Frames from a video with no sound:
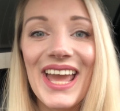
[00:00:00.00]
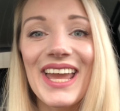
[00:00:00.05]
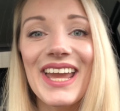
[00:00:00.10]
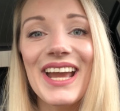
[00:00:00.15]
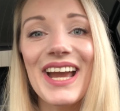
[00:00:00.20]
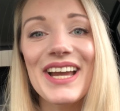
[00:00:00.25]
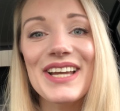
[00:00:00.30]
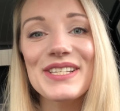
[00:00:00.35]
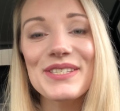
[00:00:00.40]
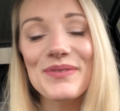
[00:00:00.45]
Hey
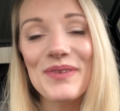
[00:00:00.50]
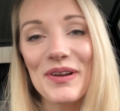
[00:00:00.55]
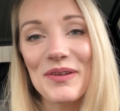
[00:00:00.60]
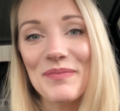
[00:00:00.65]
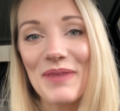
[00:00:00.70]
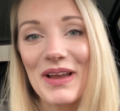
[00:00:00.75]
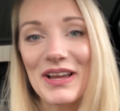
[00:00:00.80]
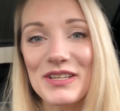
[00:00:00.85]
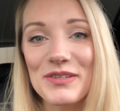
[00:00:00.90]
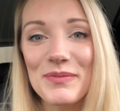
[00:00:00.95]
guys, welcome
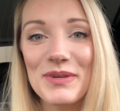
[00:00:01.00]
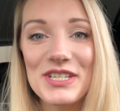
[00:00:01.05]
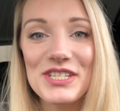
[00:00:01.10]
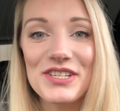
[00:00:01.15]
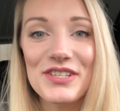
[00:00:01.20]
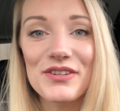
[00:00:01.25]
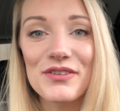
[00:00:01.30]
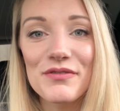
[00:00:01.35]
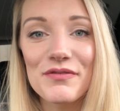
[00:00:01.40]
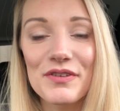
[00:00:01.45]
back to my
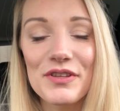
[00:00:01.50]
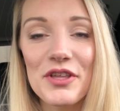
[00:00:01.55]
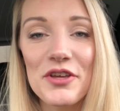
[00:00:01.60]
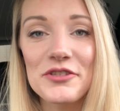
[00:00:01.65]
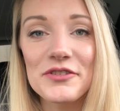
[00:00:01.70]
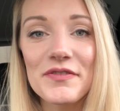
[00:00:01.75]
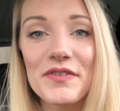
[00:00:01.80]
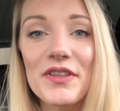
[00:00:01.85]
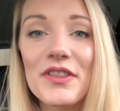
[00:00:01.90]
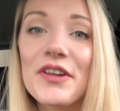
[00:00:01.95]
channel. For
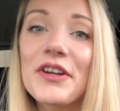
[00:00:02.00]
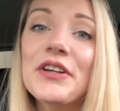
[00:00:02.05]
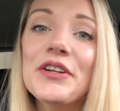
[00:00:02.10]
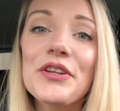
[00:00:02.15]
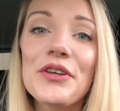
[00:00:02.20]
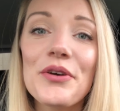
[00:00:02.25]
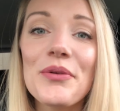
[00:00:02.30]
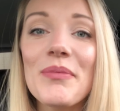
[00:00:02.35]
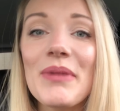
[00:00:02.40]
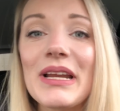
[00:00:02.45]
those of you that are
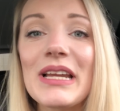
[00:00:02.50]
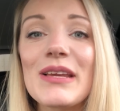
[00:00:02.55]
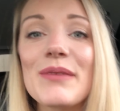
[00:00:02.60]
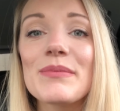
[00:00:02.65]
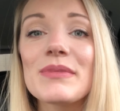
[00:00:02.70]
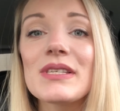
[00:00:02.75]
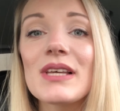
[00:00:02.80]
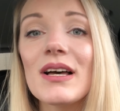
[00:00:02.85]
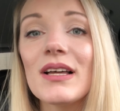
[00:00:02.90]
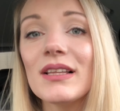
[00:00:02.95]
new, my
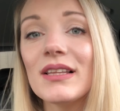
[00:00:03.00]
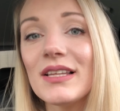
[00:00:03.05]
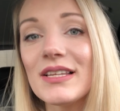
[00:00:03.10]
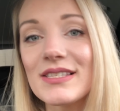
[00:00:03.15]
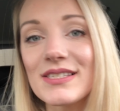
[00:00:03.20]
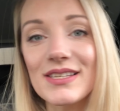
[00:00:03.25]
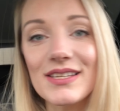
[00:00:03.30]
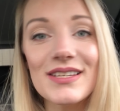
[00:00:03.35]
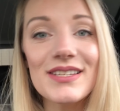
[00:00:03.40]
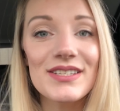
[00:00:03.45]
name's
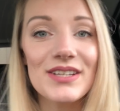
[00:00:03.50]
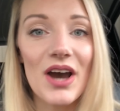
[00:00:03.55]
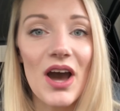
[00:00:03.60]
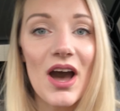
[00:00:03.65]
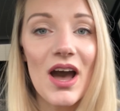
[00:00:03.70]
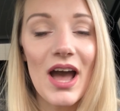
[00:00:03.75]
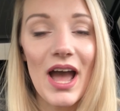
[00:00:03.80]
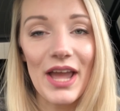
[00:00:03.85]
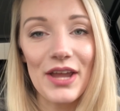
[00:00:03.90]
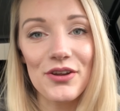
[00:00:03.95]
Alyssa
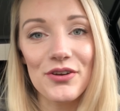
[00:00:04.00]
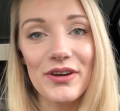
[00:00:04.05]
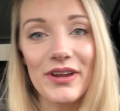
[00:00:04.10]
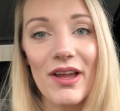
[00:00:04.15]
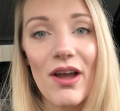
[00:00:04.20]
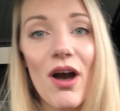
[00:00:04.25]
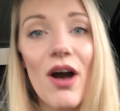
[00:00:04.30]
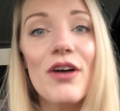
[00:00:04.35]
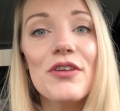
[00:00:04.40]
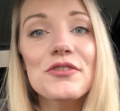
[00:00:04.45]
Daw. I create
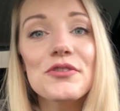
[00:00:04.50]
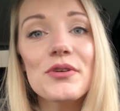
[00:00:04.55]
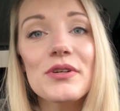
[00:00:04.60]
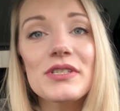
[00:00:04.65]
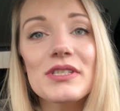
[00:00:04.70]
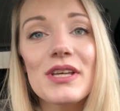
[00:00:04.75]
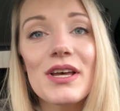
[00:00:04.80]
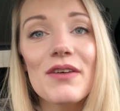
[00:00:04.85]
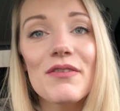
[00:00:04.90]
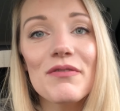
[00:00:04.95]
all
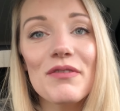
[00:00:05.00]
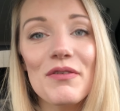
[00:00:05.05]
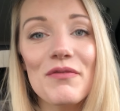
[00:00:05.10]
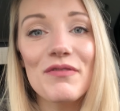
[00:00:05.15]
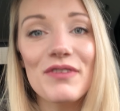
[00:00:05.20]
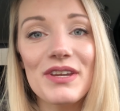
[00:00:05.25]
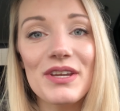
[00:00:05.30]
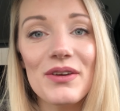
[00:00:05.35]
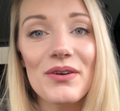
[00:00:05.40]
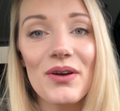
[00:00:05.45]
sorts of
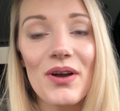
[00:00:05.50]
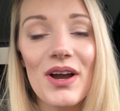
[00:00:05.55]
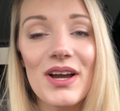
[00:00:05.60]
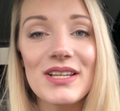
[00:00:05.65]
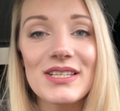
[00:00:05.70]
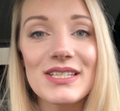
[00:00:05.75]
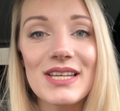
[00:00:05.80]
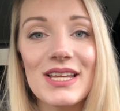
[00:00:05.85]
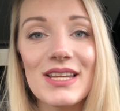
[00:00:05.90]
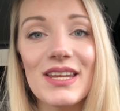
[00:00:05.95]
video
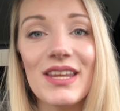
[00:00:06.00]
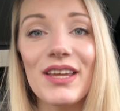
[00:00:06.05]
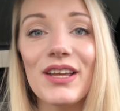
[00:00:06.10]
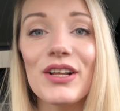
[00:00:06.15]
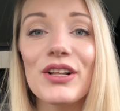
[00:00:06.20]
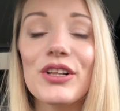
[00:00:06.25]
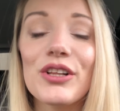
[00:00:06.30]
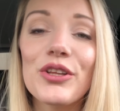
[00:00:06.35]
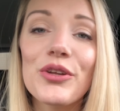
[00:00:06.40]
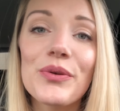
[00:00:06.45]
content,
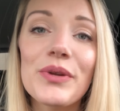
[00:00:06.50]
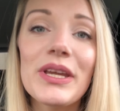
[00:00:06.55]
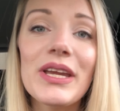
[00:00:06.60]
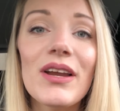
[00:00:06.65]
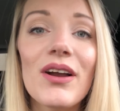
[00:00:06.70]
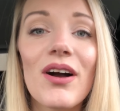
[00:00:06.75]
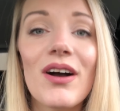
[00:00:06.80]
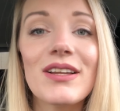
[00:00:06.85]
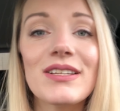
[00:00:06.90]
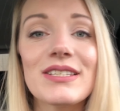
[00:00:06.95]
including
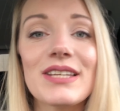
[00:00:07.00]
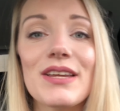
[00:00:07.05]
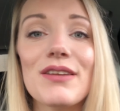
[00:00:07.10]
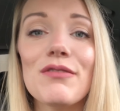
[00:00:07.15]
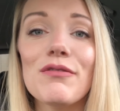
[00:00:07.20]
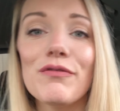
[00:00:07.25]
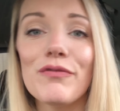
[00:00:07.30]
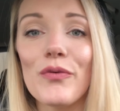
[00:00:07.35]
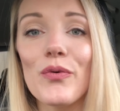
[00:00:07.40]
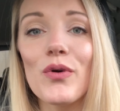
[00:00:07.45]
content
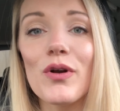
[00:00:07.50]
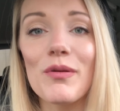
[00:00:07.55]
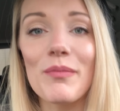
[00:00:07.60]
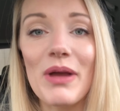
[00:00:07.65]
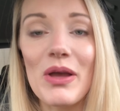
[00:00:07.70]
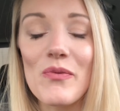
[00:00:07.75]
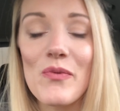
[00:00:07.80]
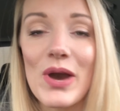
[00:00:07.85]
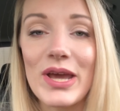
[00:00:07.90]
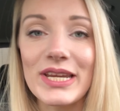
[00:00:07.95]
for
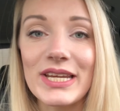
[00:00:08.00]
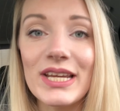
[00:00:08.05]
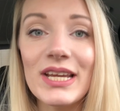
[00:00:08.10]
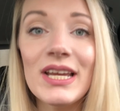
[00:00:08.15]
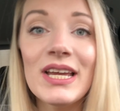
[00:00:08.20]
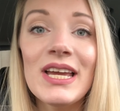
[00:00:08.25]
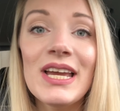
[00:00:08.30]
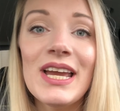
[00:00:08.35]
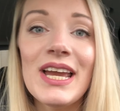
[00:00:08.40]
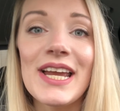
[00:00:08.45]
my wedding.
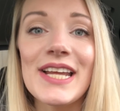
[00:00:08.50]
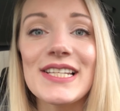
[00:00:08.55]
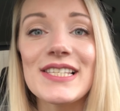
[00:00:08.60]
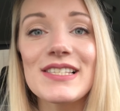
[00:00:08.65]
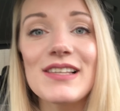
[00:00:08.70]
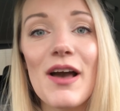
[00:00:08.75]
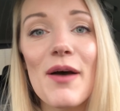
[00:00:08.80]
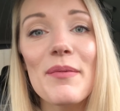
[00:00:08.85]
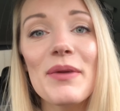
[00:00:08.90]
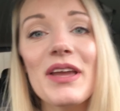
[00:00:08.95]
It's
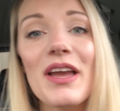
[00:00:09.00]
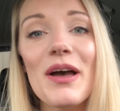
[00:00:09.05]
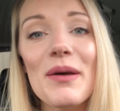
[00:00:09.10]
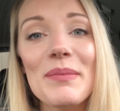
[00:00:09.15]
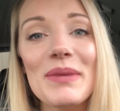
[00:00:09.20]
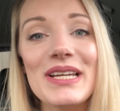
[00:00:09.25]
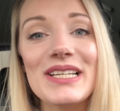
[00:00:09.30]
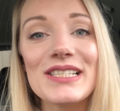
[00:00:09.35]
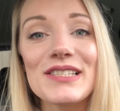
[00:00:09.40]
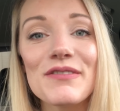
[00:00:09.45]
coming up,
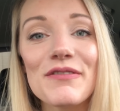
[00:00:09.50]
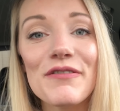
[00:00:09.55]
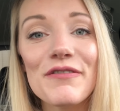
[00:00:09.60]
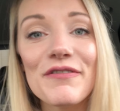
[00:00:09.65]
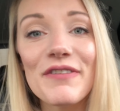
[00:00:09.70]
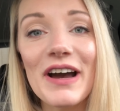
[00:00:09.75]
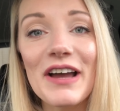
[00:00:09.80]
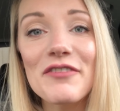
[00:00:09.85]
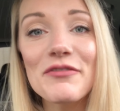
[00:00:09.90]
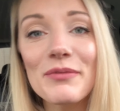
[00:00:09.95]
it's
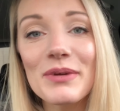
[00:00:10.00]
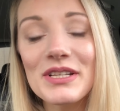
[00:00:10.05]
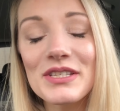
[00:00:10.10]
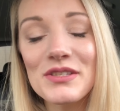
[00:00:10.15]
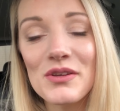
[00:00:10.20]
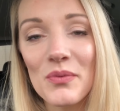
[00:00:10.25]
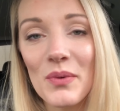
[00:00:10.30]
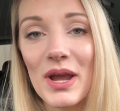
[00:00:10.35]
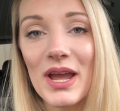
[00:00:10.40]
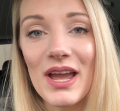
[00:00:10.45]
5 months
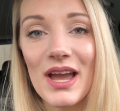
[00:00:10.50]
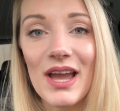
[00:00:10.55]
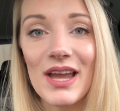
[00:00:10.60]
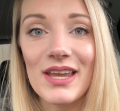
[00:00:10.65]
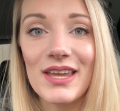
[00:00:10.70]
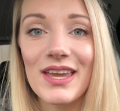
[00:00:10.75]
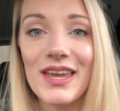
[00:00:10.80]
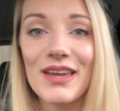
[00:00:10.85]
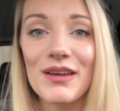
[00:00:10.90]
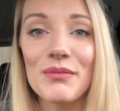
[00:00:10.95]
away, I
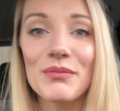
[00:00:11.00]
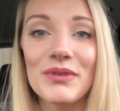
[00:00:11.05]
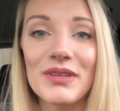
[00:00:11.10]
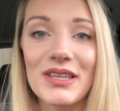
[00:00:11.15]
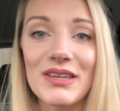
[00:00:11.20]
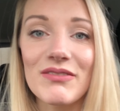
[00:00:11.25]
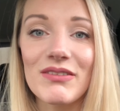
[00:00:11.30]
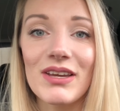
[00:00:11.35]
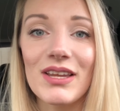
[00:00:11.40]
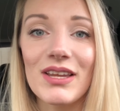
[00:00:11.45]
can't
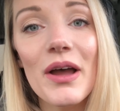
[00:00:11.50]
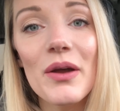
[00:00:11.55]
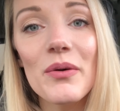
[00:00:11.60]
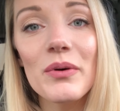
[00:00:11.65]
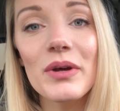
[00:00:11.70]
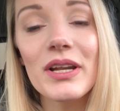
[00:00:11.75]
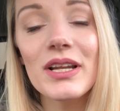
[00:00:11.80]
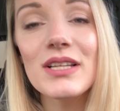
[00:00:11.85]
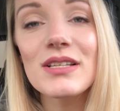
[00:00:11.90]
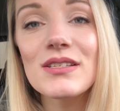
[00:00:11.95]
believe I
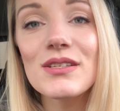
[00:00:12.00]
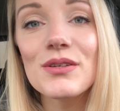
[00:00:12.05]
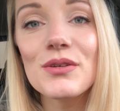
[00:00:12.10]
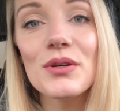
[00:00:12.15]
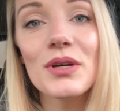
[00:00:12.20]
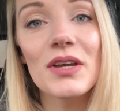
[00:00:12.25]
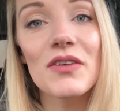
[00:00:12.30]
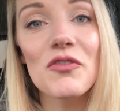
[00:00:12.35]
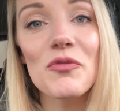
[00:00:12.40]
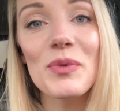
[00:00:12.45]
wanted
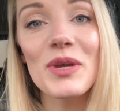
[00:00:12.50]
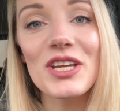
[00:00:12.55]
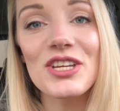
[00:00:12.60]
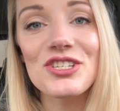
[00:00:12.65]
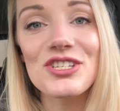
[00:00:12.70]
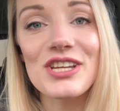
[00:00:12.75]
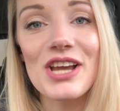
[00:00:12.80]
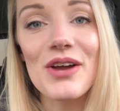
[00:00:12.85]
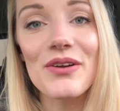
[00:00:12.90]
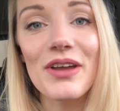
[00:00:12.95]
to give a big
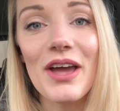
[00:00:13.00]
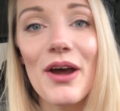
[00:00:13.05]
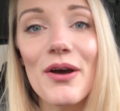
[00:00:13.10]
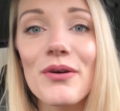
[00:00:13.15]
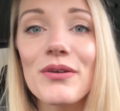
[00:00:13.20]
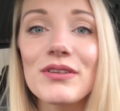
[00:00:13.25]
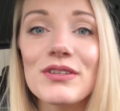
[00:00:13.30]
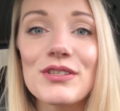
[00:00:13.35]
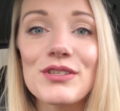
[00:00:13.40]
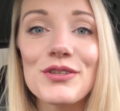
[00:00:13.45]
shout
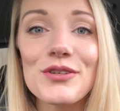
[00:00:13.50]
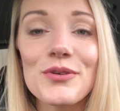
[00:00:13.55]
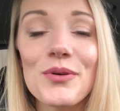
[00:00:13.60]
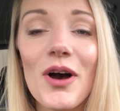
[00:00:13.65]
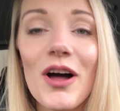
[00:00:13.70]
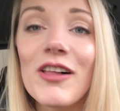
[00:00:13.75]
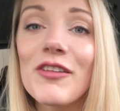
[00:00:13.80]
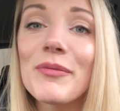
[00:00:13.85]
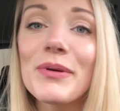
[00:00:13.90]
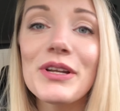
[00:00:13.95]
out to
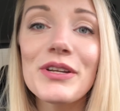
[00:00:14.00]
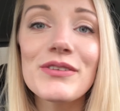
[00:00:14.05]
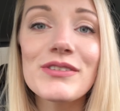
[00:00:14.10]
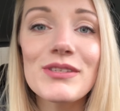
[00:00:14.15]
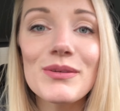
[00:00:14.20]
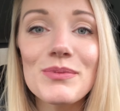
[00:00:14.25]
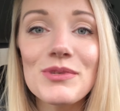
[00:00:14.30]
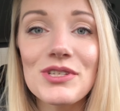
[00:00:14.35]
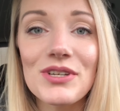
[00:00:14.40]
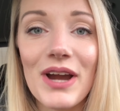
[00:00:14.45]
all of my new
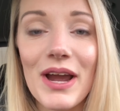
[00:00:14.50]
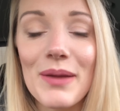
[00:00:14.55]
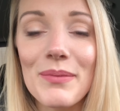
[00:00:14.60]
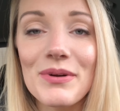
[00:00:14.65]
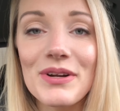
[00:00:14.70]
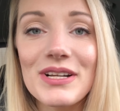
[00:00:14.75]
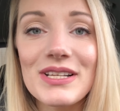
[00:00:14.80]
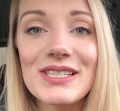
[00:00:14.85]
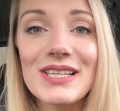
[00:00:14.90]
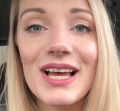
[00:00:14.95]

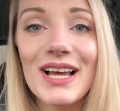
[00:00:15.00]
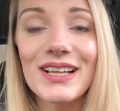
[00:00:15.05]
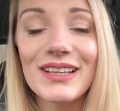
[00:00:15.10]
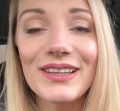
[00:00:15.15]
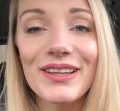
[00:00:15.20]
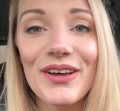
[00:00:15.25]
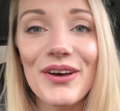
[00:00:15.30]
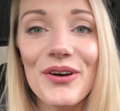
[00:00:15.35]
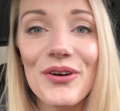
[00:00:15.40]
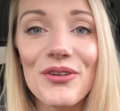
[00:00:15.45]
subscribers.
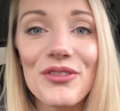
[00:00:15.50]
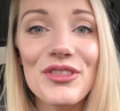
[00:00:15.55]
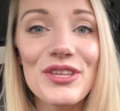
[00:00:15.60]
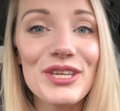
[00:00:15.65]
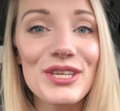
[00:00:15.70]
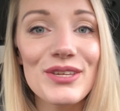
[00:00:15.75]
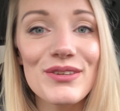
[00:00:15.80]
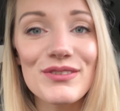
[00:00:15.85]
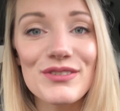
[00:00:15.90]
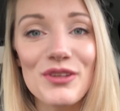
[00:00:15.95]
Hello,
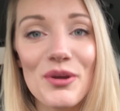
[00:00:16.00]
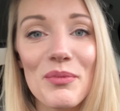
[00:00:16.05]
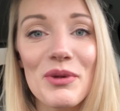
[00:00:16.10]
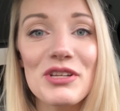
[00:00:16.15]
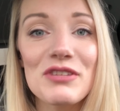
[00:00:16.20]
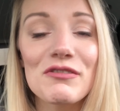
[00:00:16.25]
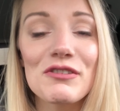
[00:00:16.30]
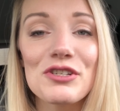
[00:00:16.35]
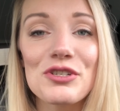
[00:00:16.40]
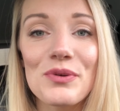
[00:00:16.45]
thank you so
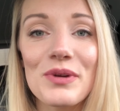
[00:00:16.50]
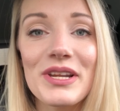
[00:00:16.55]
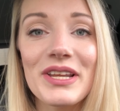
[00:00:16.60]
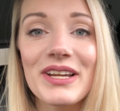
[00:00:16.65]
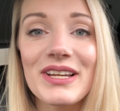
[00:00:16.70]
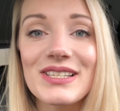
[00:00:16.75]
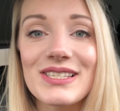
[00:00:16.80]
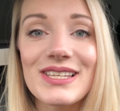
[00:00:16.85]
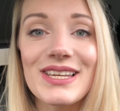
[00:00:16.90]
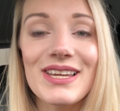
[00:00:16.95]
much for joining
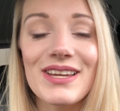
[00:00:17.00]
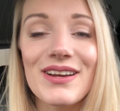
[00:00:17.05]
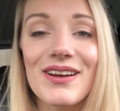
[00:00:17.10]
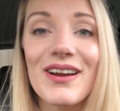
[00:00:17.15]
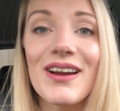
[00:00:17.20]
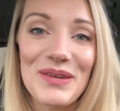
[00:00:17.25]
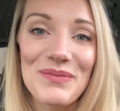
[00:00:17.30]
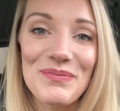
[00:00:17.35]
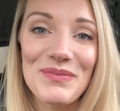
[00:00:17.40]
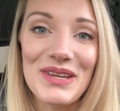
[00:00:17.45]
us
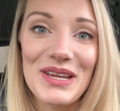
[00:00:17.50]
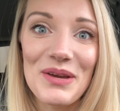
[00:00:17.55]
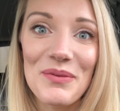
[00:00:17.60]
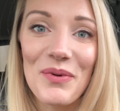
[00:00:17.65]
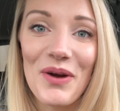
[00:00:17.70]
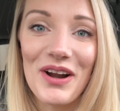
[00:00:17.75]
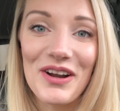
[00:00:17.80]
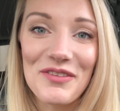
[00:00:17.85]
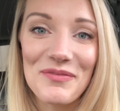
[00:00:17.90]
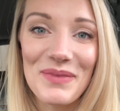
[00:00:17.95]
here and being a
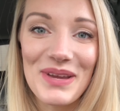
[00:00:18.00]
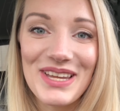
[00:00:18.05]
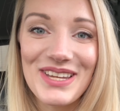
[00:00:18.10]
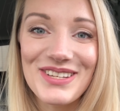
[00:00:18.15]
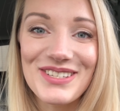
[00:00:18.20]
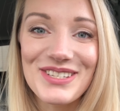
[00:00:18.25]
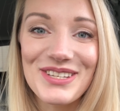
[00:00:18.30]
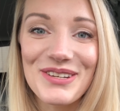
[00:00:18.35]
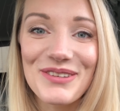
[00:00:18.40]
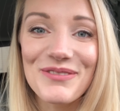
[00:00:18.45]
part of my
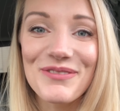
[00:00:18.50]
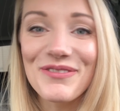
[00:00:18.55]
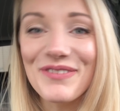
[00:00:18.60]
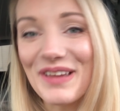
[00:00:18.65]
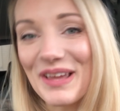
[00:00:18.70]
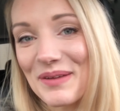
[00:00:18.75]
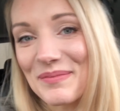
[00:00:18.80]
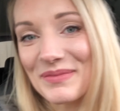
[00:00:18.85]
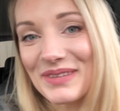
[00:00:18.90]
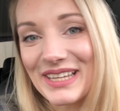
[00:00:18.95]
YouTube
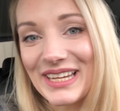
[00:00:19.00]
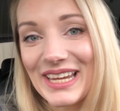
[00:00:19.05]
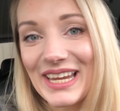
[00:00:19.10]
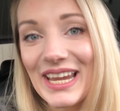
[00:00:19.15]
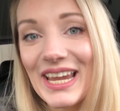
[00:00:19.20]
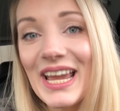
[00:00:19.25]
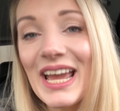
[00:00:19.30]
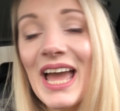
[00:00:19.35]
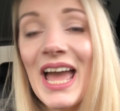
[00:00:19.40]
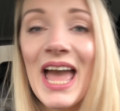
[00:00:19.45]

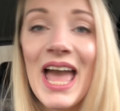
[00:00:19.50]
family.